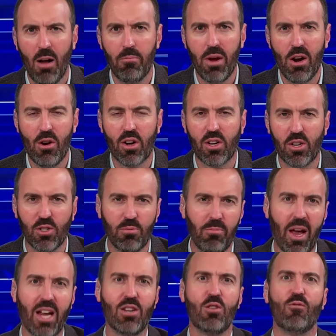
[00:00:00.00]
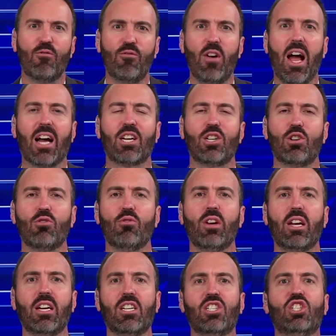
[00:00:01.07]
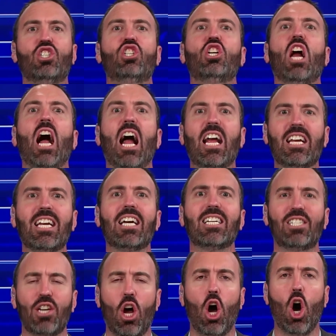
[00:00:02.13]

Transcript: America's manufacturing giant